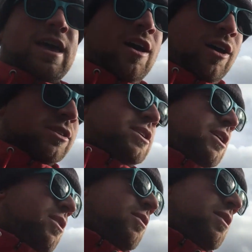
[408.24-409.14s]

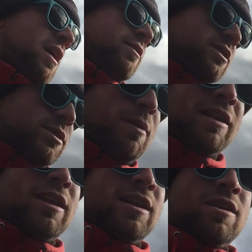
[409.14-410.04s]
Also, I was
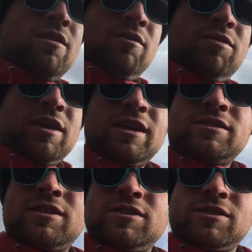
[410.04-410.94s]
expecting, things
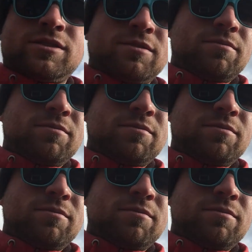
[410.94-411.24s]
to just